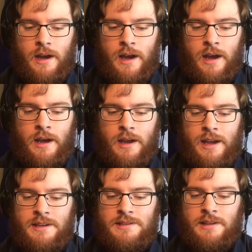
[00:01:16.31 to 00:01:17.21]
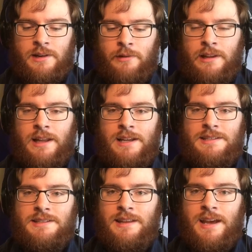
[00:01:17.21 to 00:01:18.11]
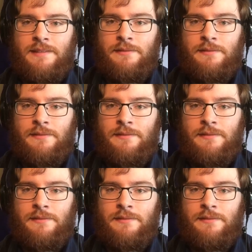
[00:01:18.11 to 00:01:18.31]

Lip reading: until I realized that